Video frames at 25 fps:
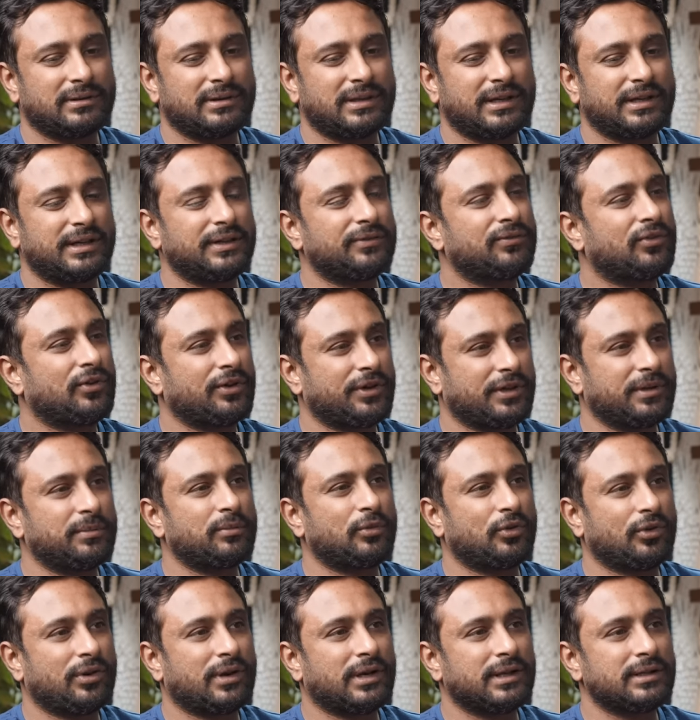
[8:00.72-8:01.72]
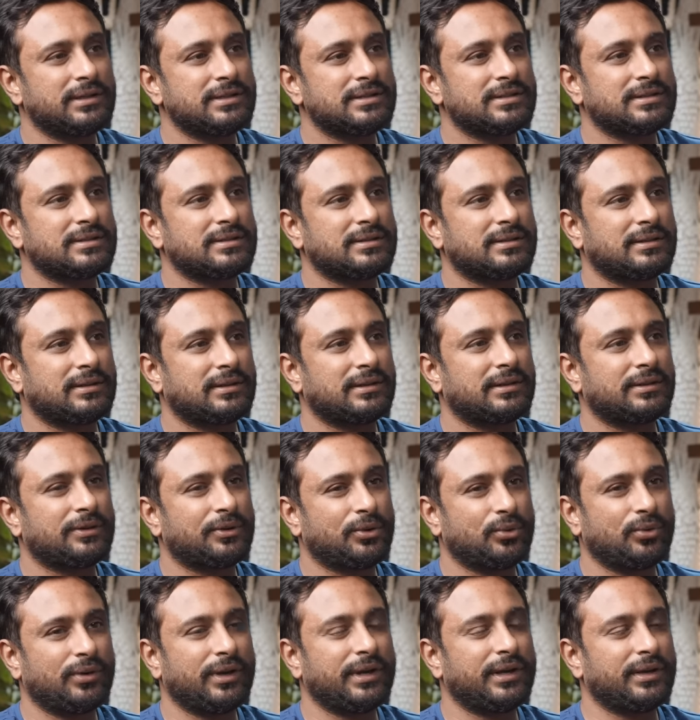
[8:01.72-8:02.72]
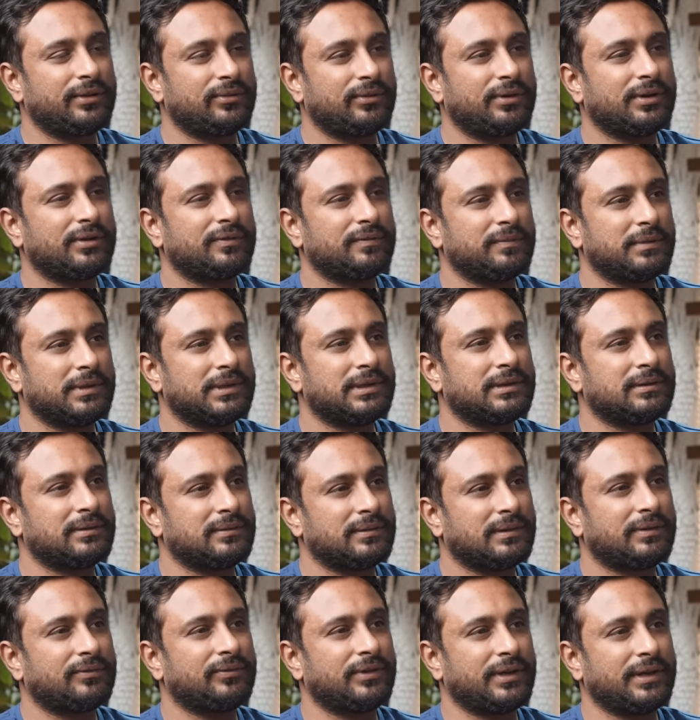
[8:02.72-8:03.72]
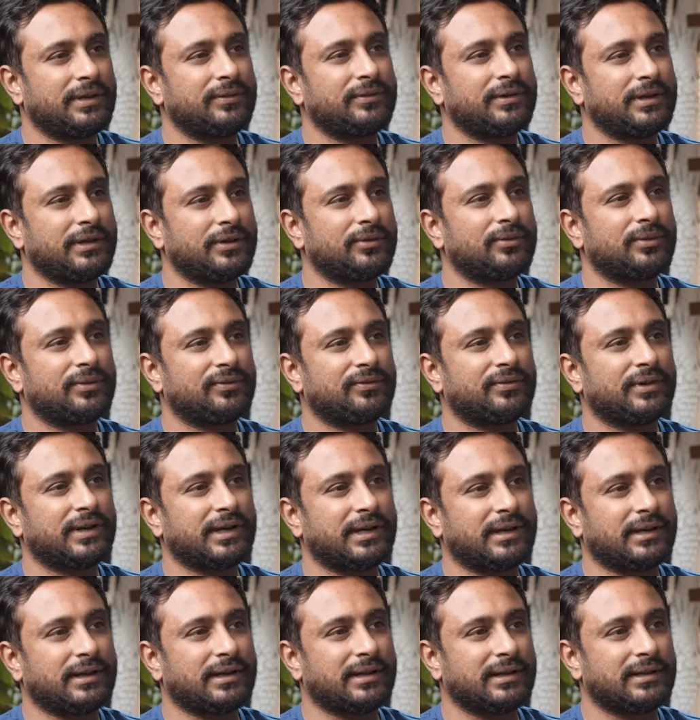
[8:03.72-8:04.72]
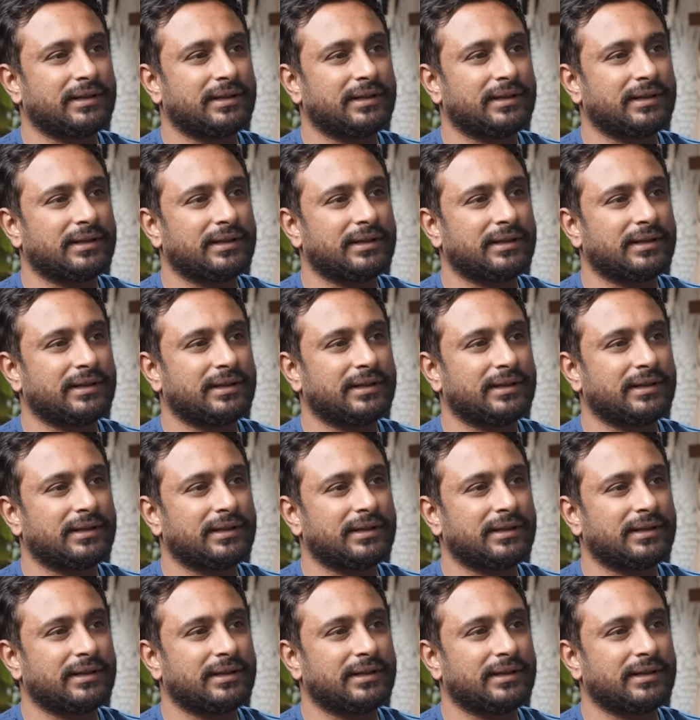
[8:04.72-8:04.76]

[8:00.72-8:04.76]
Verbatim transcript: 30, 40 more runs. 280 would have been a very, very good fight.